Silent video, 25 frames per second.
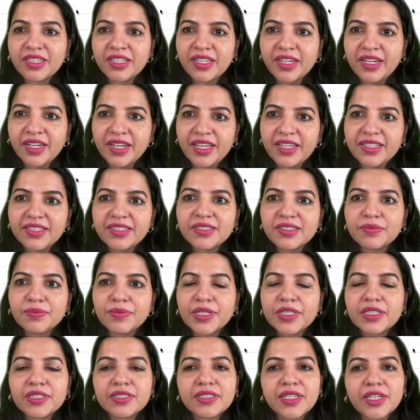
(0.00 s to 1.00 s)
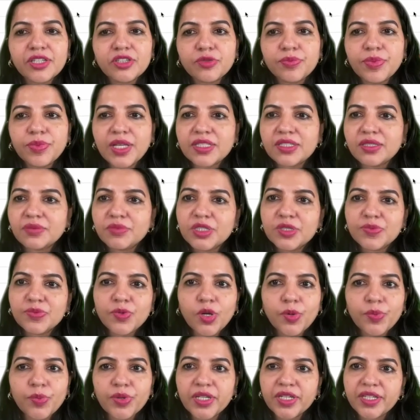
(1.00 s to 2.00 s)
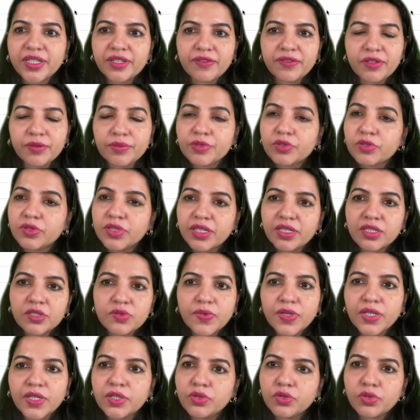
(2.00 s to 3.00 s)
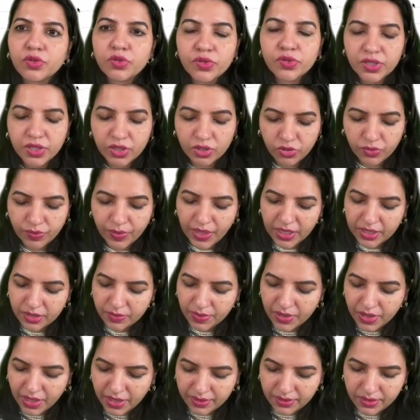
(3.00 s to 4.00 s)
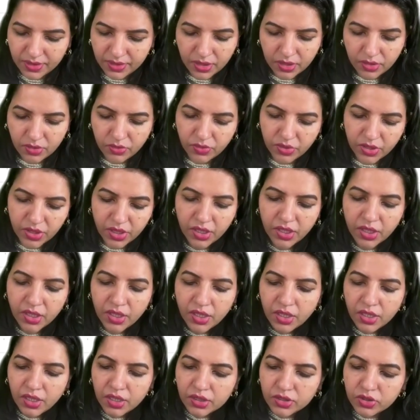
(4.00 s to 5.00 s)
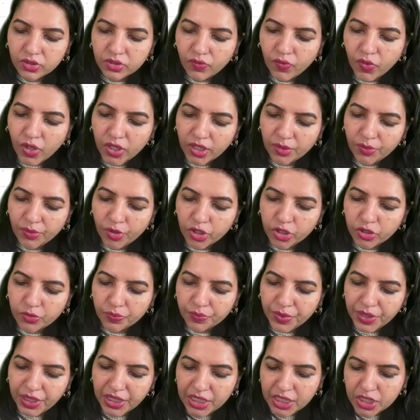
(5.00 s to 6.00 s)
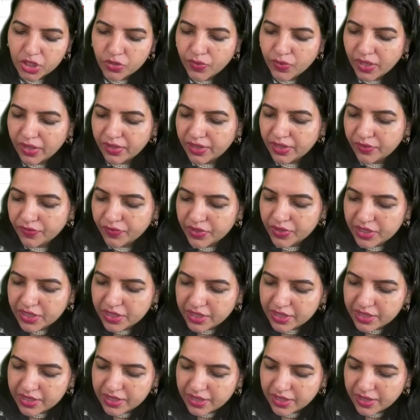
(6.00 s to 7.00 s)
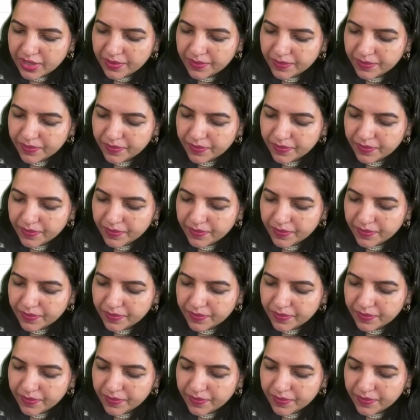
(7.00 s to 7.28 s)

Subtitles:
less, but cytoplasm is properly developed. So that is why nucleocytoplasmic asynchrony. So what about B12 deficiency?